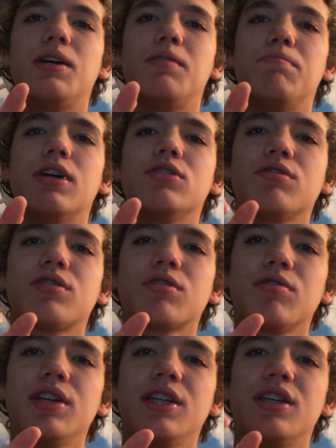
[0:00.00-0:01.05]
Mountain
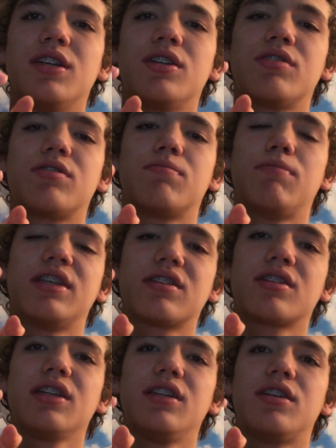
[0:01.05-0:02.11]
terrain is
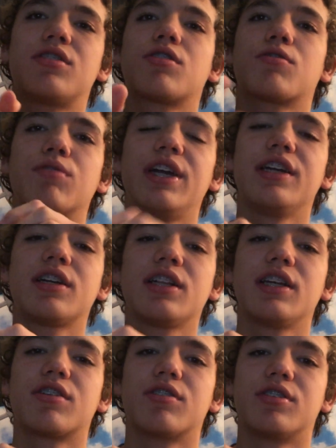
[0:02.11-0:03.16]
basically the terrain
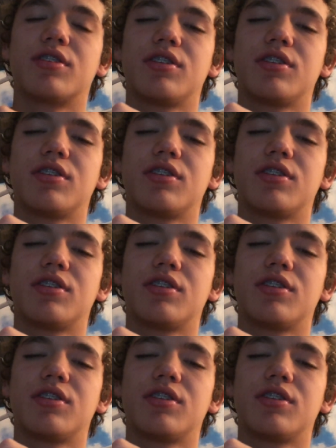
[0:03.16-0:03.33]
clearance.